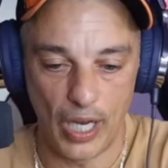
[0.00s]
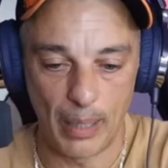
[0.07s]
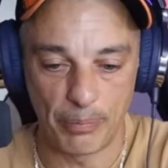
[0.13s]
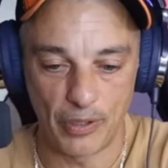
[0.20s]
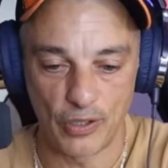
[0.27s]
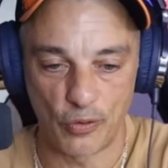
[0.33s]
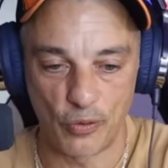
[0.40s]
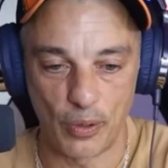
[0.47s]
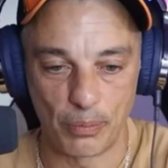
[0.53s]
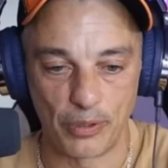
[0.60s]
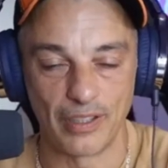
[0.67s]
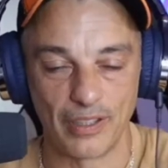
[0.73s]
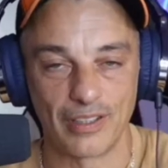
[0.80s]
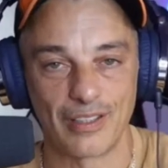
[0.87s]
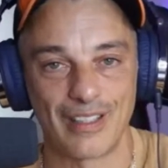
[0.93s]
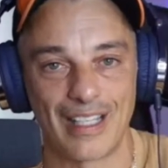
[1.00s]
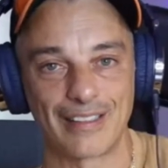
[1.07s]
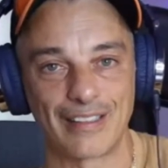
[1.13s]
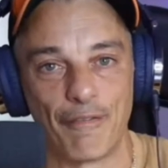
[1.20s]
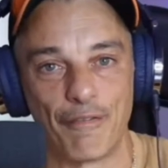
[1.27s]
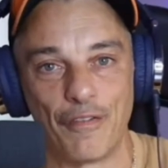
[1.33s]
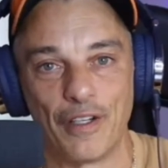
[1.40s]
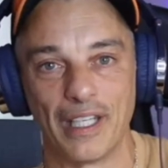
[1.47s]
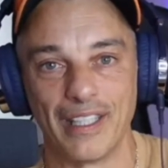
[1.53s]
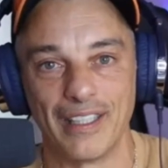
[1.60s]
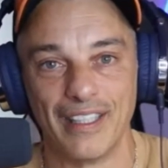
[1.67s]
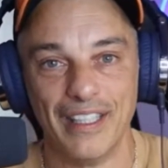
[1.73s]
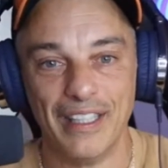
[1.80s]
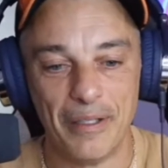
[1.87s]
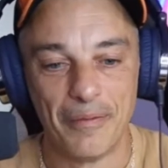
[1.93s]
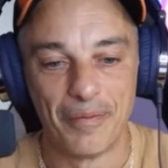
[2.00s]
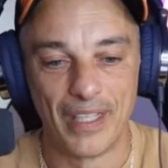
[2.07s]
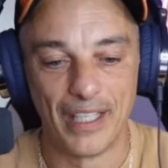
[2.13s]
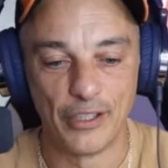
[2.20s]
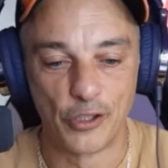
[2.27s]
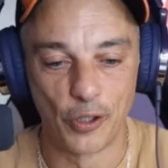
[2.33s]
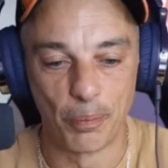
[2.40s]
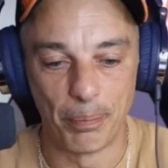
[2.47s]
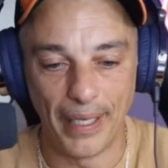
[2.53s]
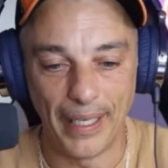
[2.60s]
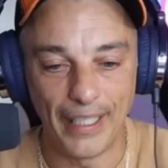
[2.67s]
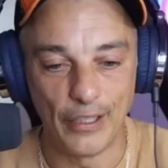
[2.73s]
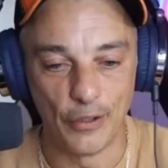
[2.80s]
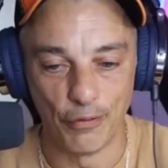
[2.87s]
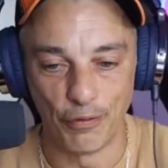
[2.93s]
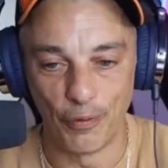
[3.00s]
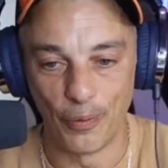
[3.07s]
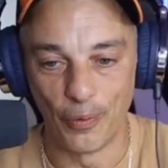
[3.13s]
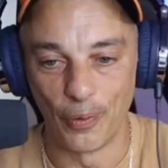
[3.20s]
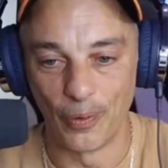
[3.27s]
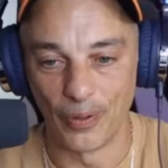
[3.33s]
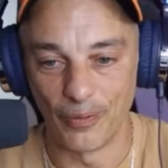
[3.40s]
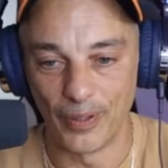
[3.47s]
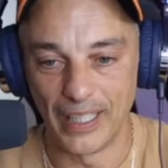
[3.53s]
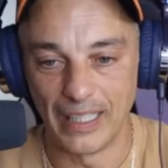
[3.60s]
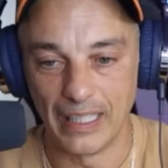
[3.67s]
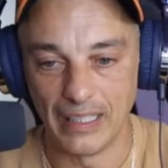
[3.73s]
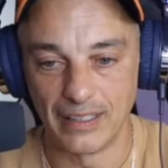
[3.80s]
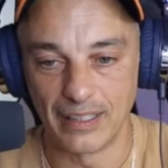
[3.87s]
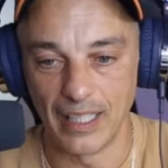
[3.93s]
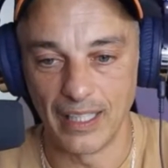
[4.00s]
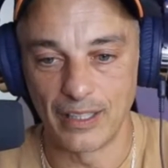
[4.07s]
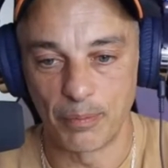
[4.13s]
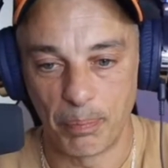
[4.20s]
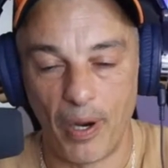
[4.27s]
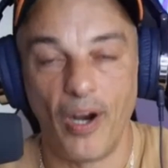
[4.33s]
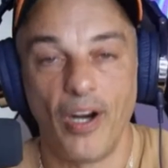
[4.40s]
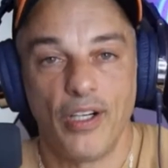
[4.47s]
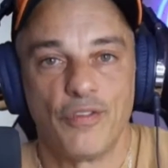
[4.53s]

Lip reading: description. This is not something that they should pay you for, right? It's part of the